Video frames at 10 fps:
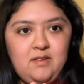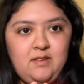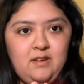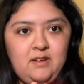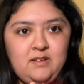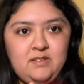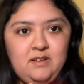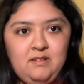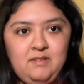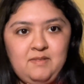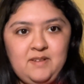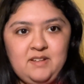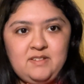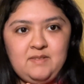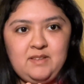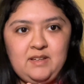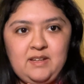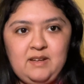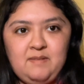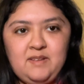You can see the reflection with the
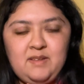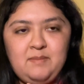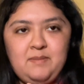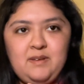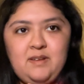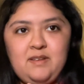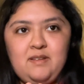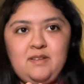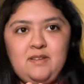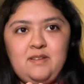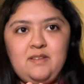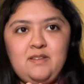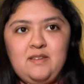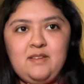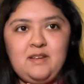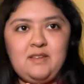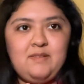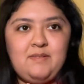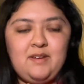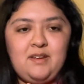cameras, but that's
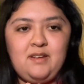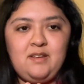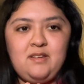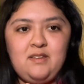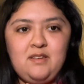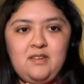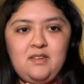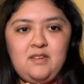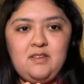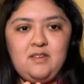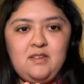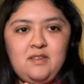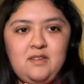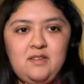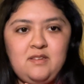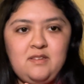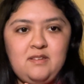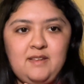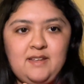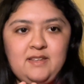fine. So
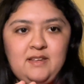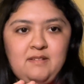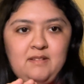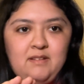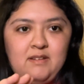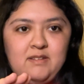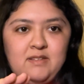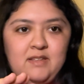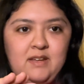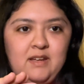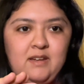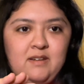that's how it looks like.